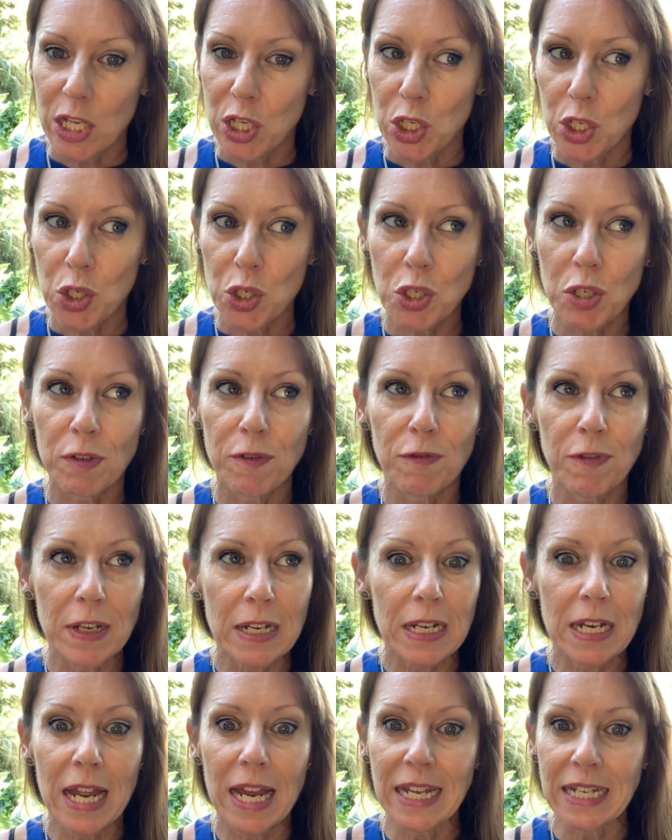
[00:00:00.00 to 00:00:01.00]
you should
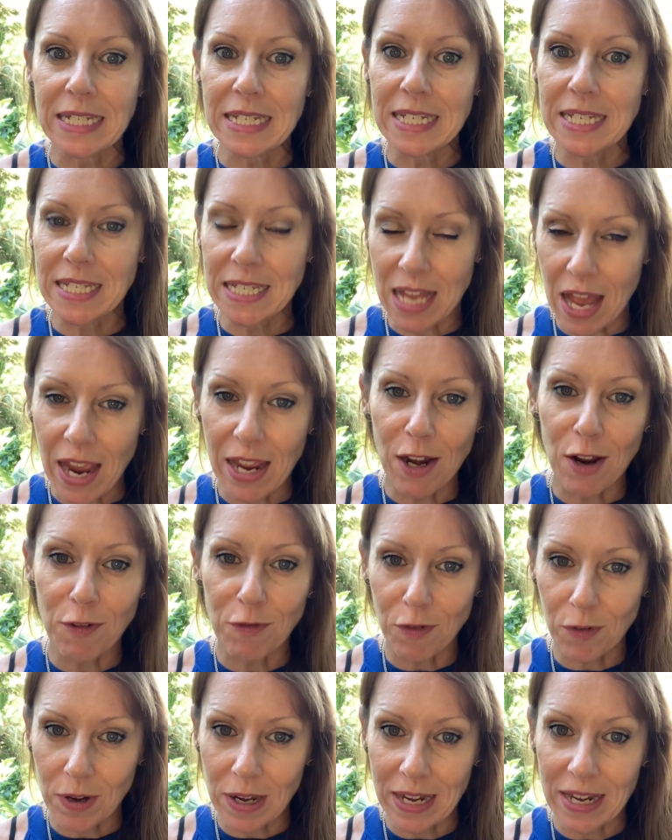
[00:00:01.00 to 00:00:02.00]
feel like a sigh of
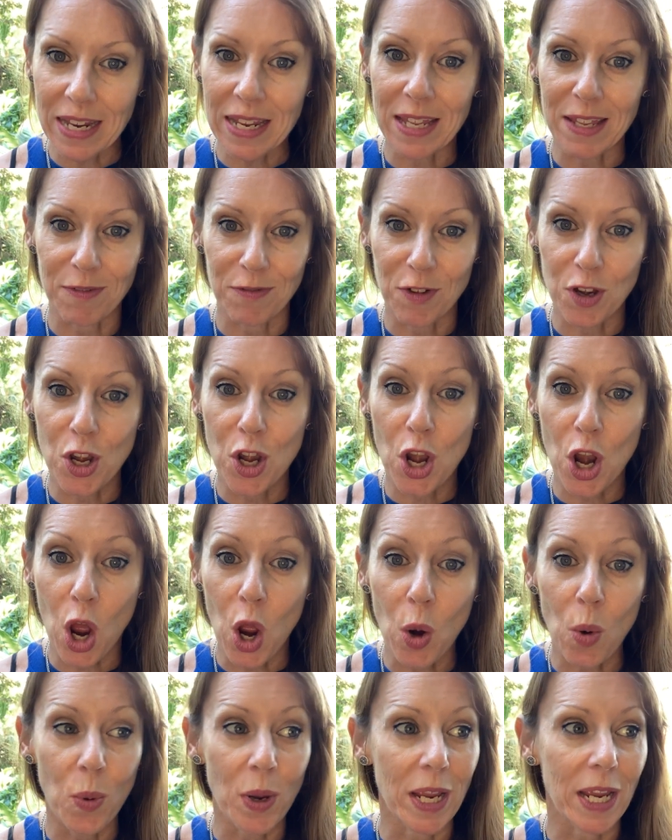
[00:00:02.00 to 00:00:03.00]
relief,
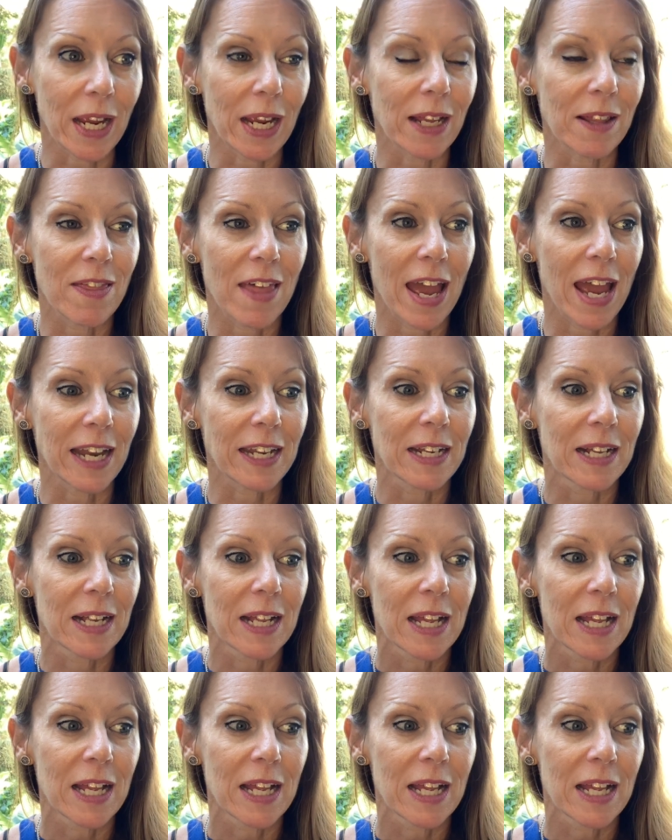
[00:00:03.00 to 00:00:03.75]
knowing that